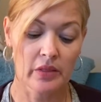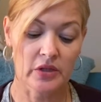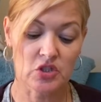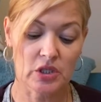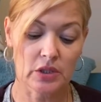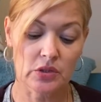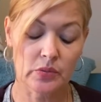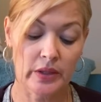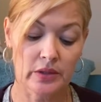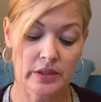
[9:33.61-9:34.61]
The chenille
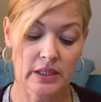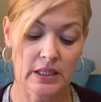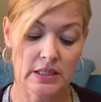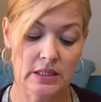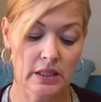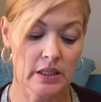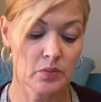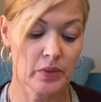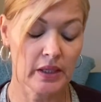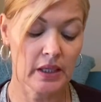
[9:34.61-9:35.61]
sweater can
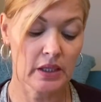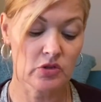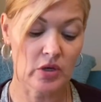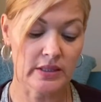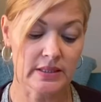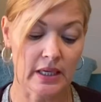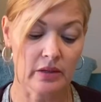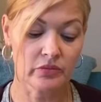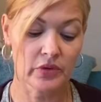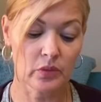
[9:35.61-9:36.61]
easily be dressed
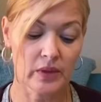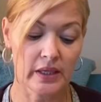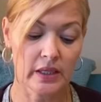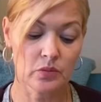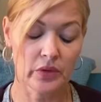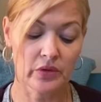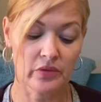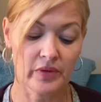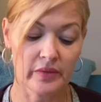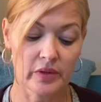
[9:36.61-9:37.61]
down for the weekend with your
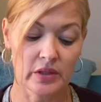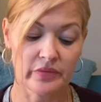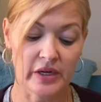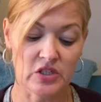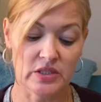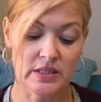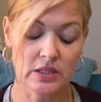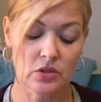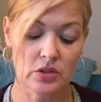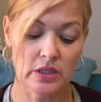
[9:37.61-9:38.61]
favorite fashion
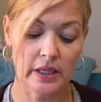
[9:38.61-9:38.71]
sneakers.